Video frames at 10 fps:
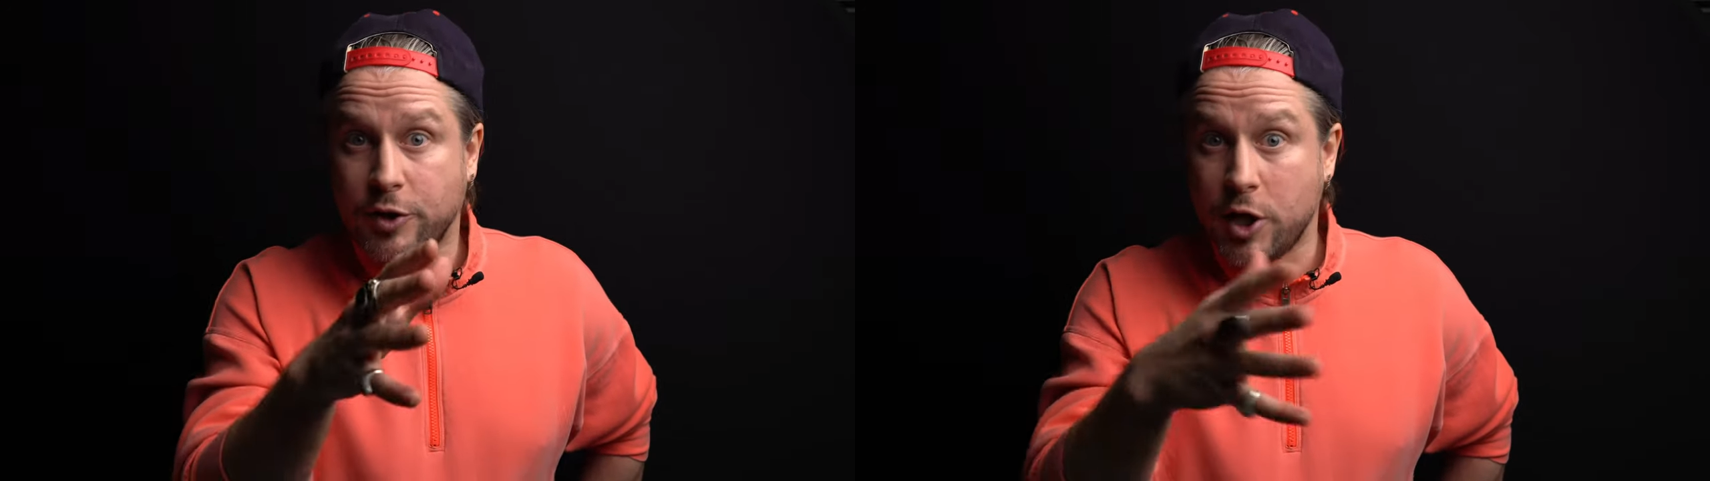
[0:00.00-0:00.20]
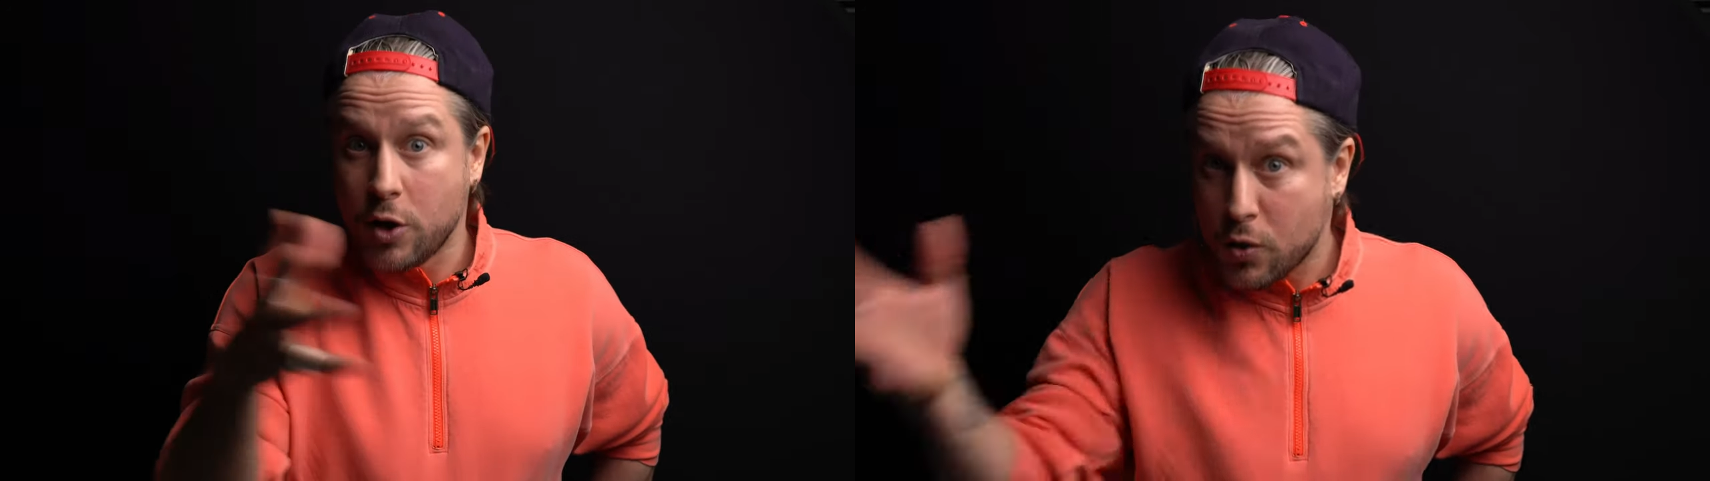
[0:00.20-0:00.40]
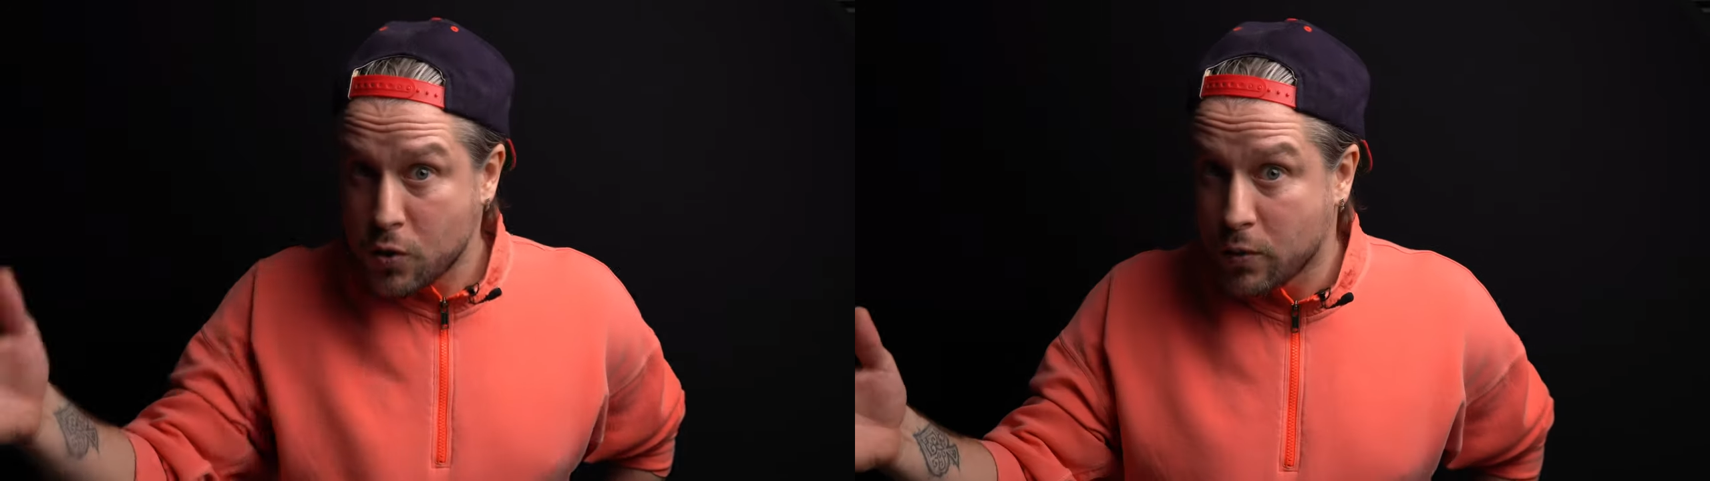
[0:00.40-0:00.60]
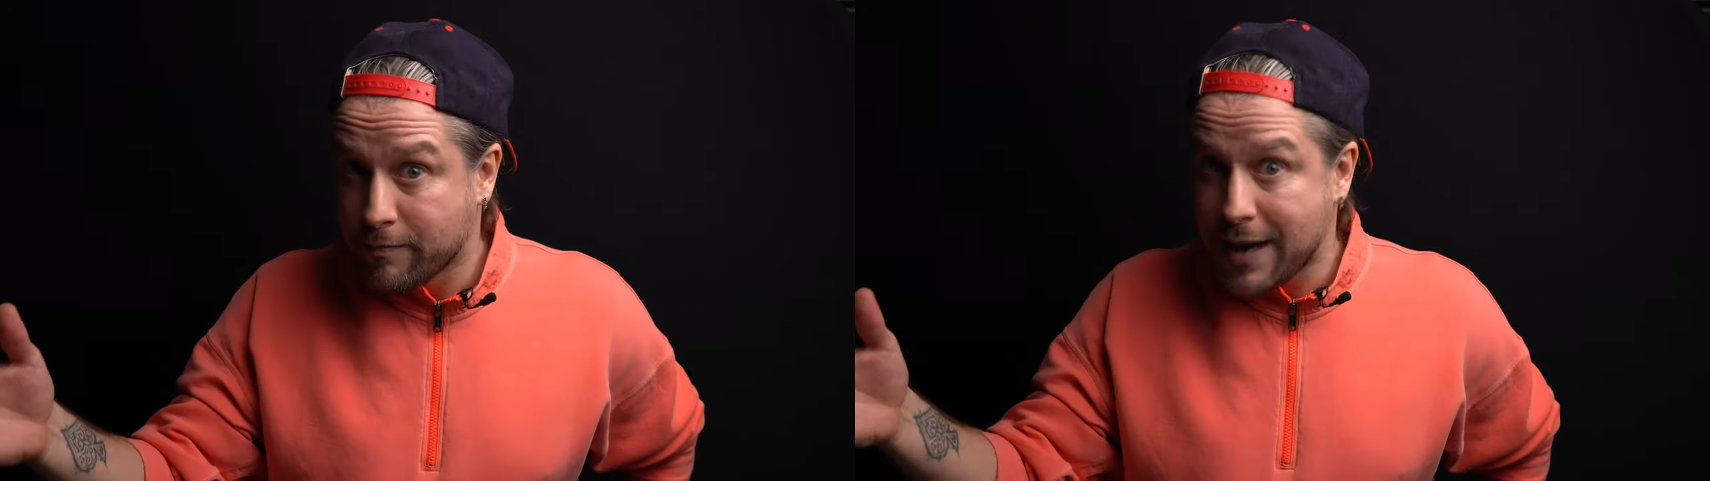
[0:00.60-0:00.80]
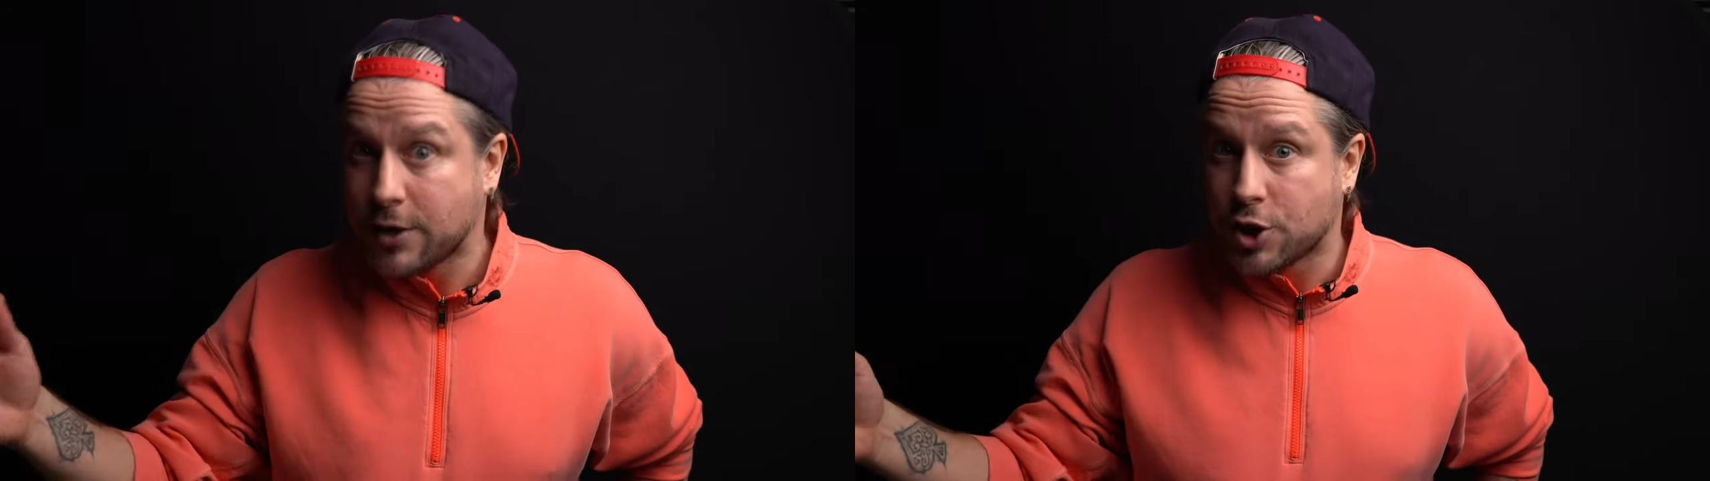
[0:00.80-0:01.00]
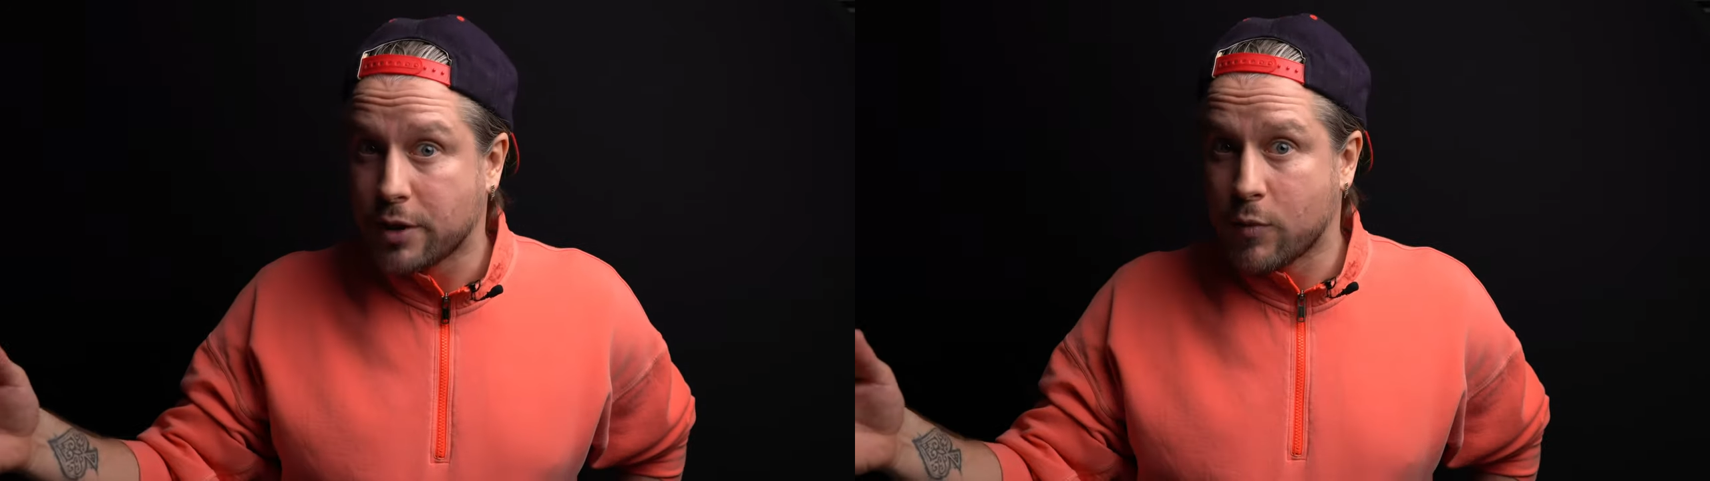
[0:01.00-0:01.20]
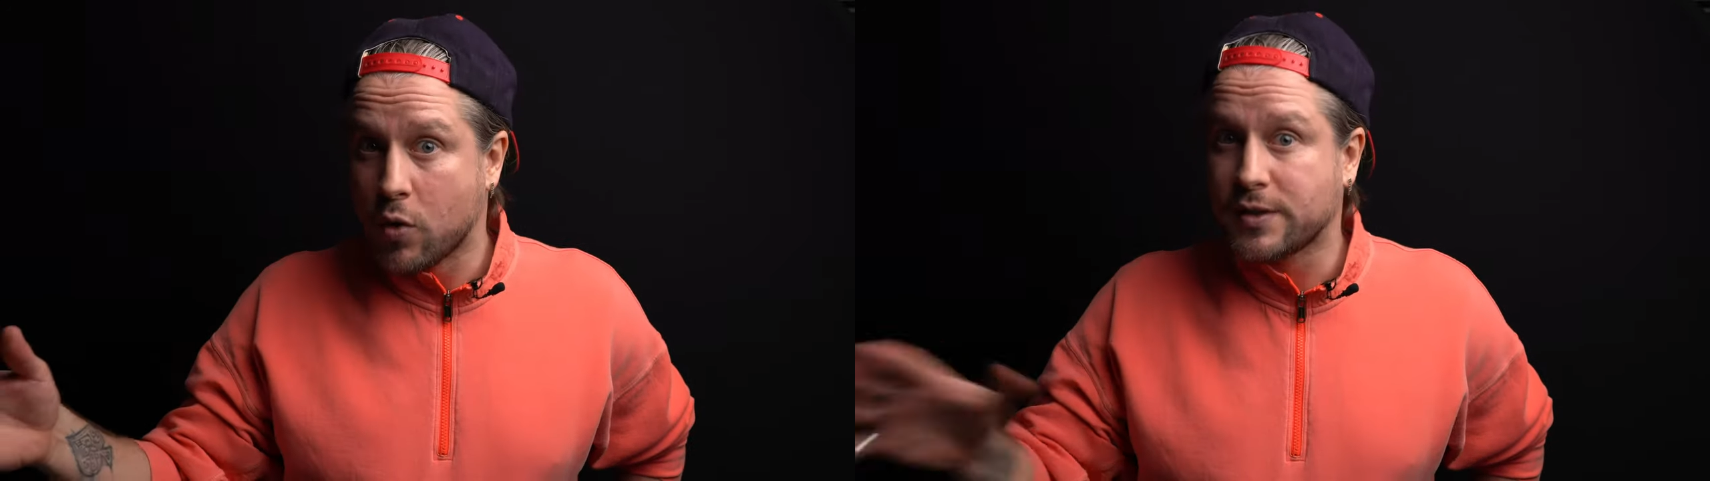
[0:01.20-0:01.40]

do mention more